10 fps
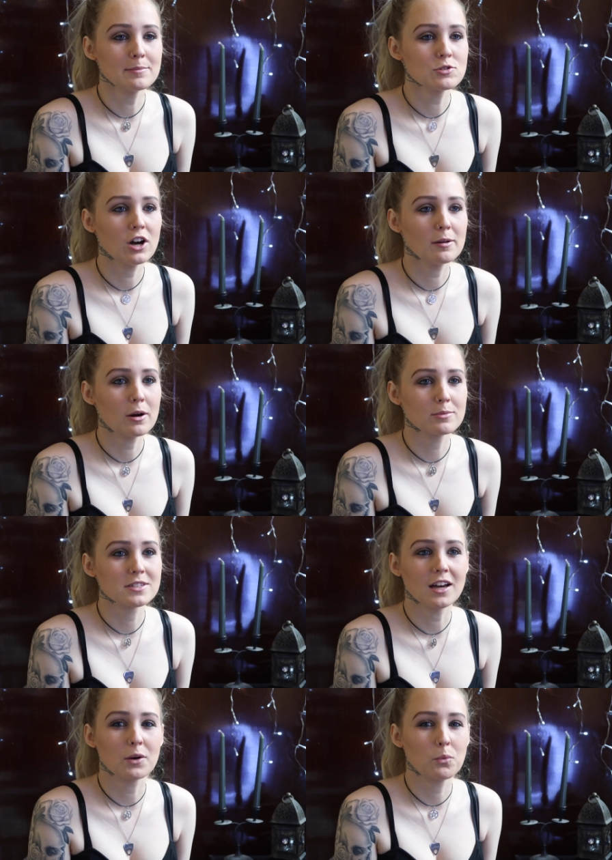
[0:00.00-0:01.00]
same time, I
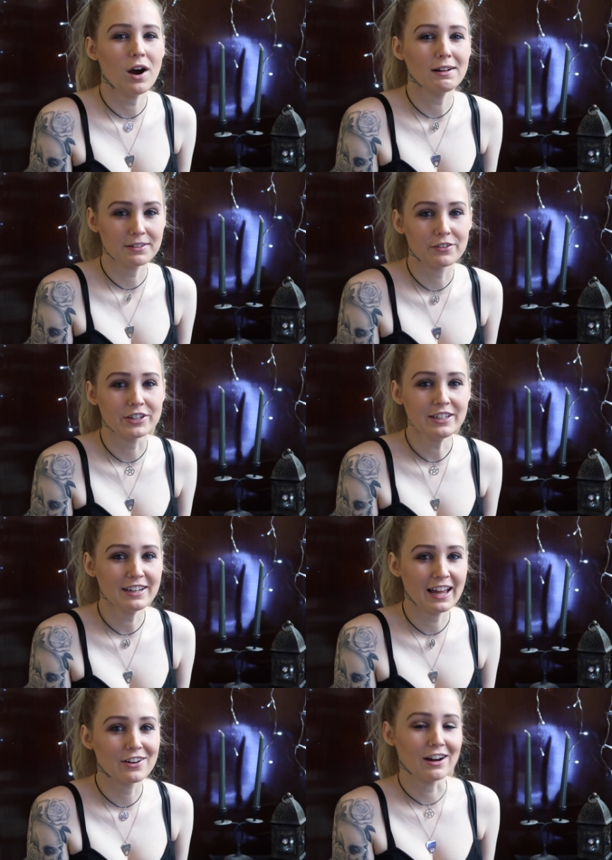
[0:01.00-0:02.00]
was like, well, I love
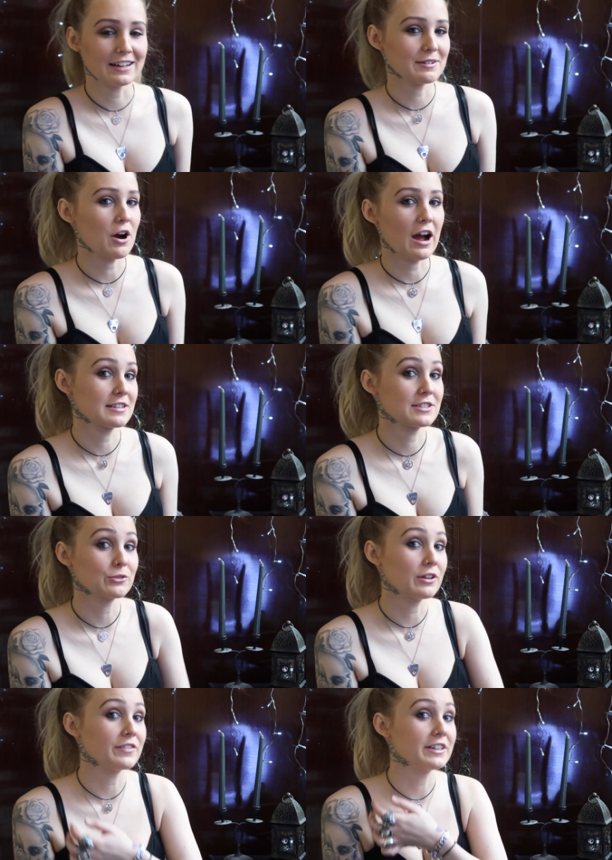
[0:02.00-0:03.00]
it, and I
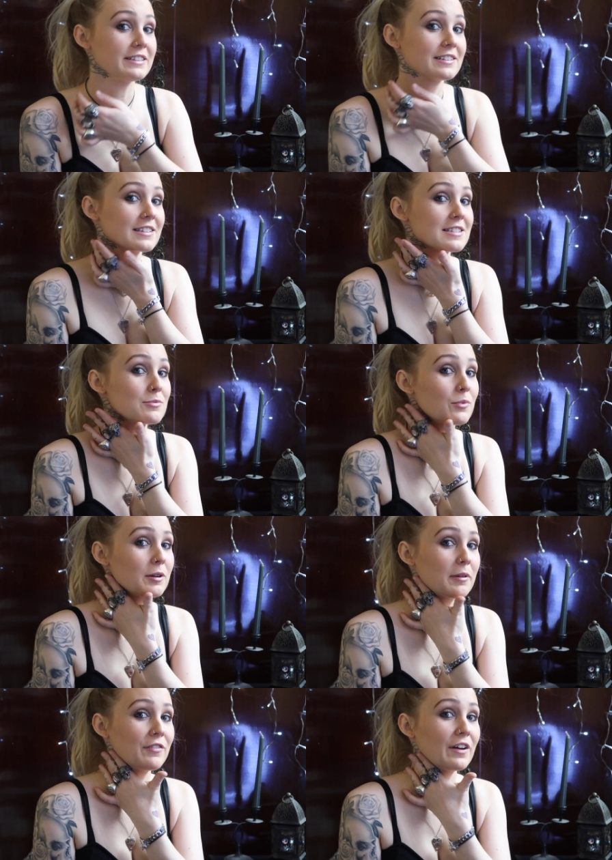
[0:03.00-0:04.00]
still love it. It's one
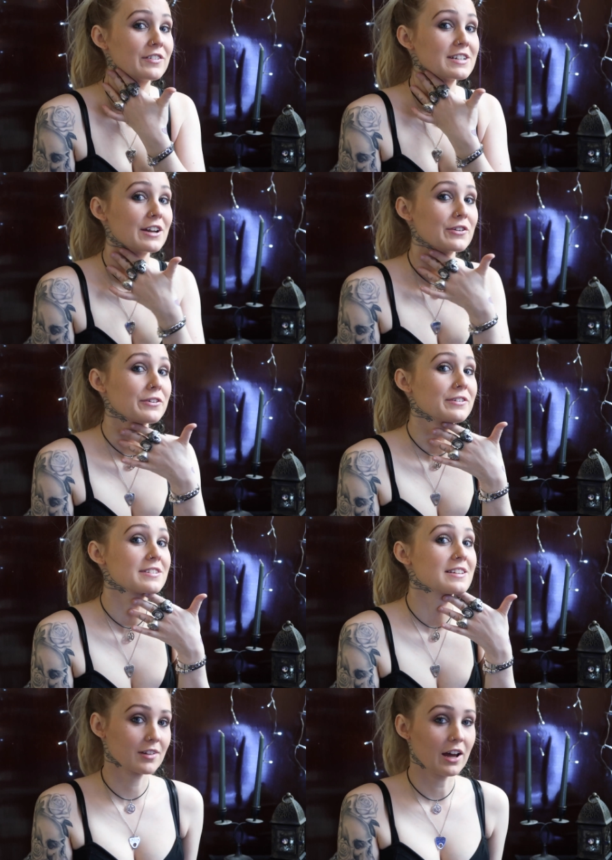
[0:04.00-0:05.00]
of my favorite tattoos.
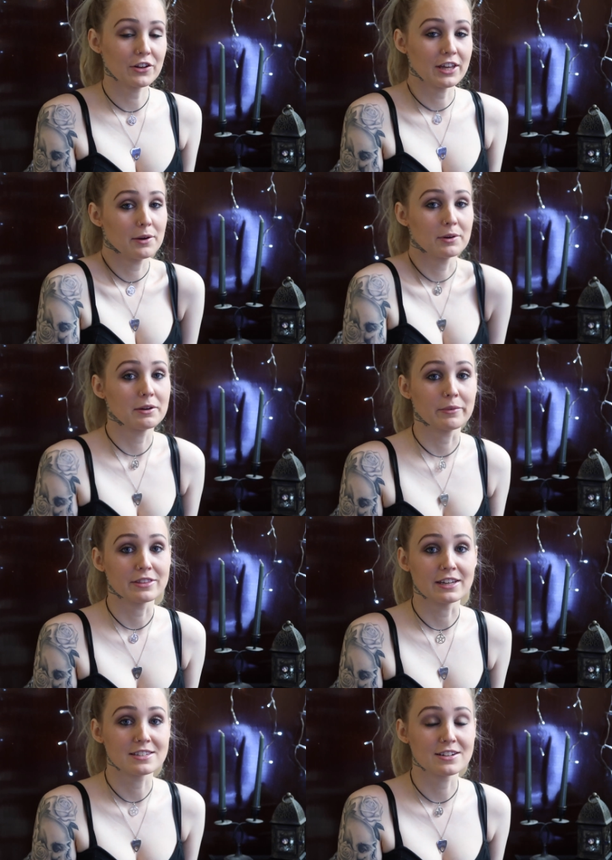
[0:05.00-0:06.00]
I don't care what
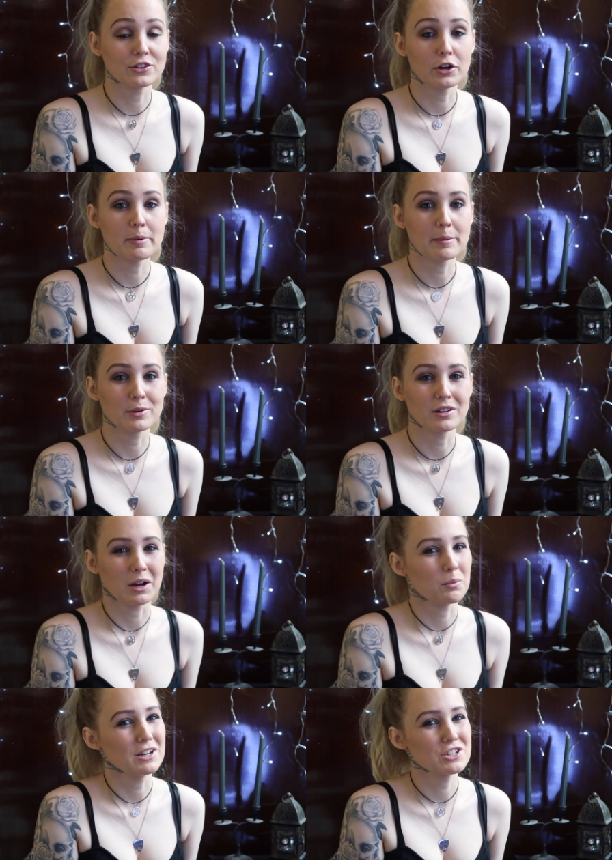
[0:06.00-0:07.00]
anyone thinks. And a lot of people are
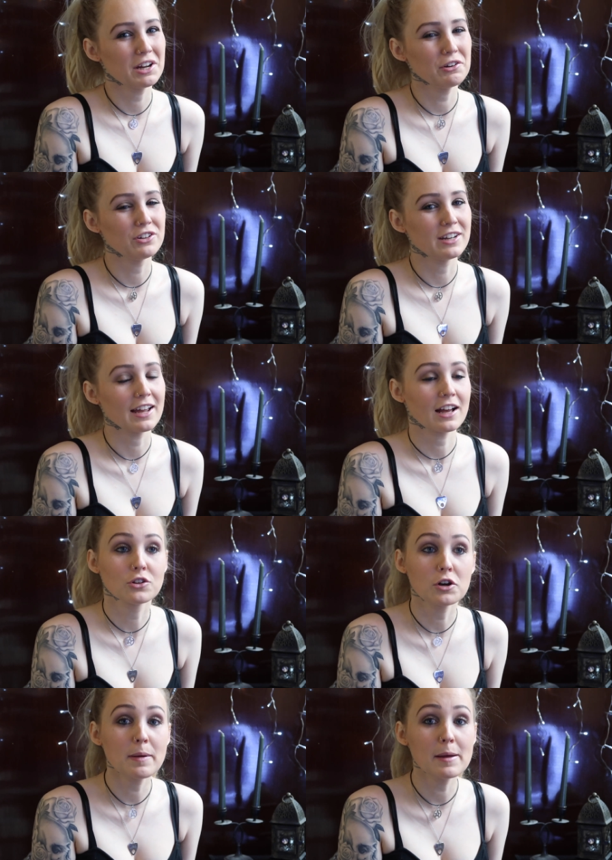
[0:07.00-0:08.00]
like, why'd you tattoo your neck? A
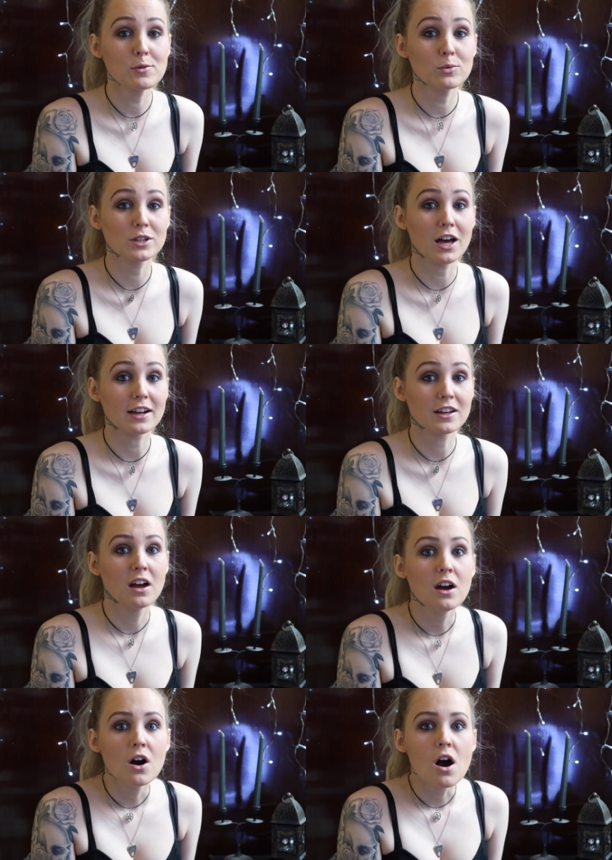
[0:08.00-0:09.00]
lot of people were like,
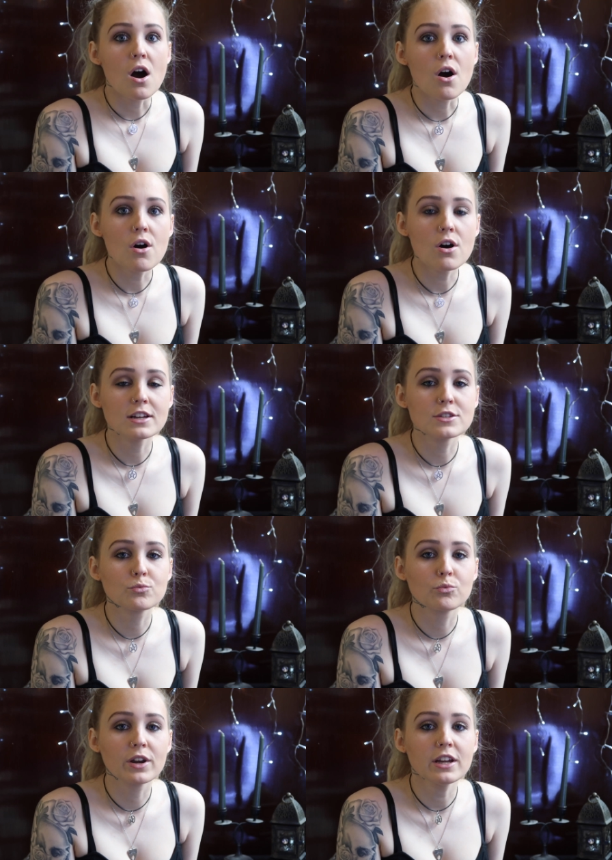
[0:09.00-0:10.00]
oh, it's
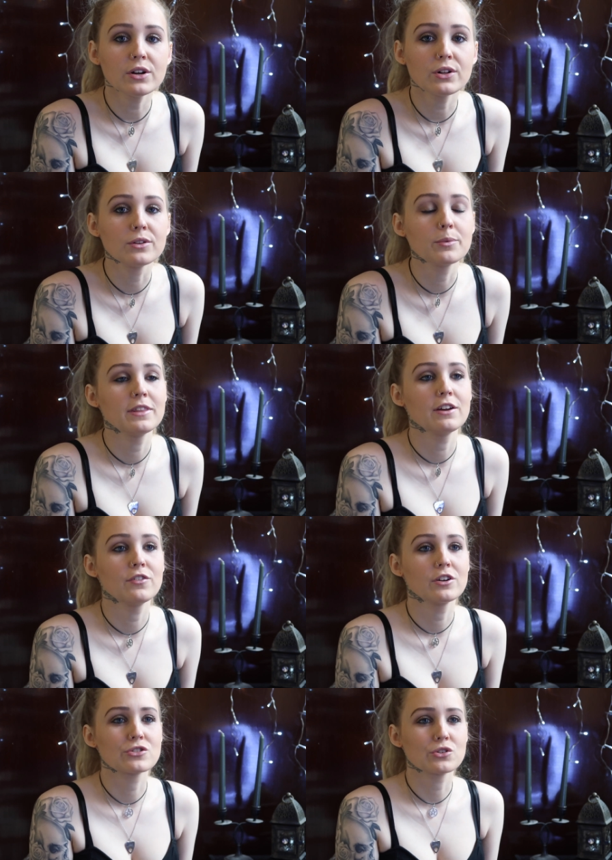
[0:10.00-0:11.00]
real when they
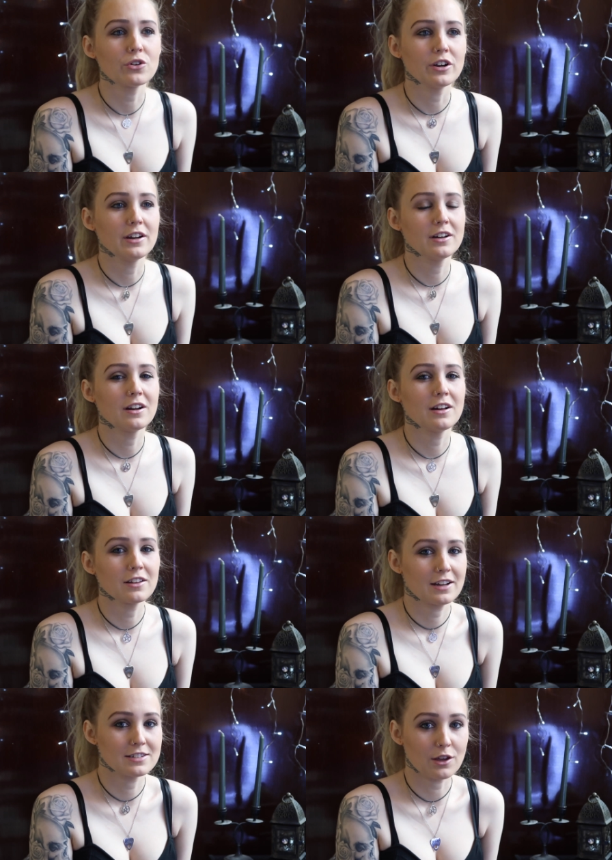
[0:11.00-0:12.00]
first saw it. And
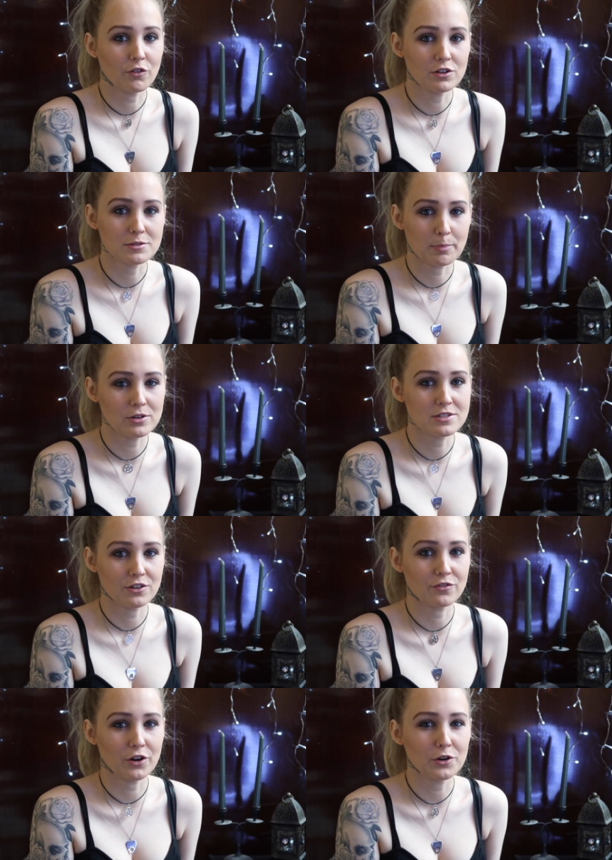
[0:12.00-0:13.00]
because I first posted
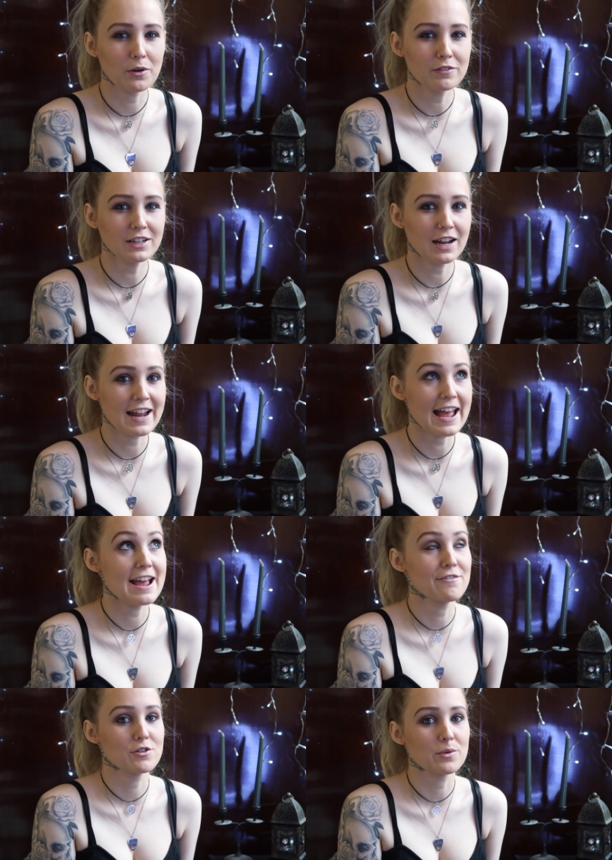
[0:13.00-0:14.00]
a photo of it and
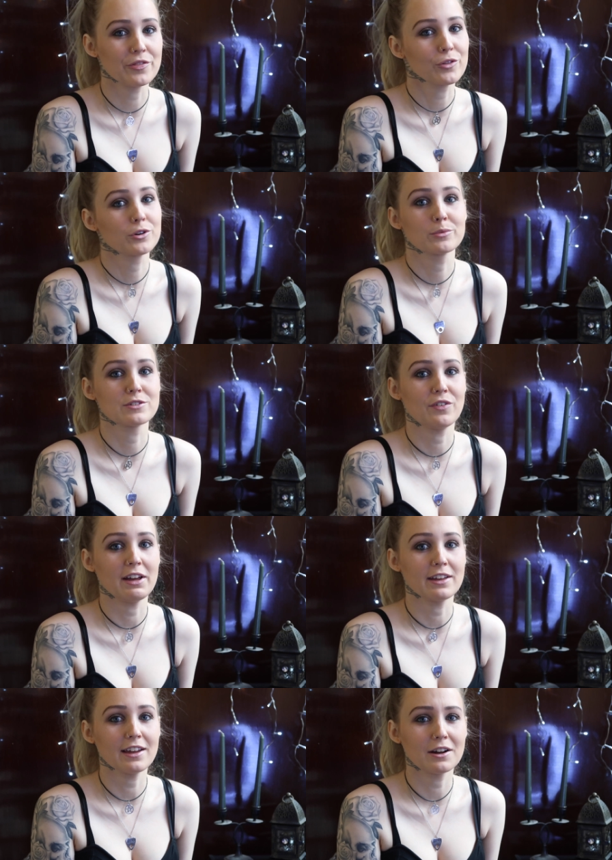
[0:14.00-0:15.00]
everyone thought it was
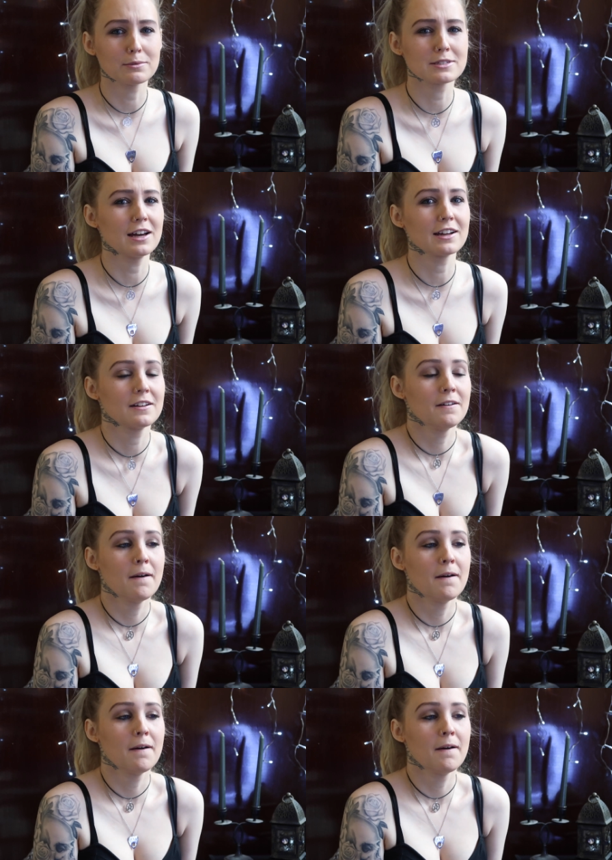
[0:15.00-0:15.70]
fake. And I was like,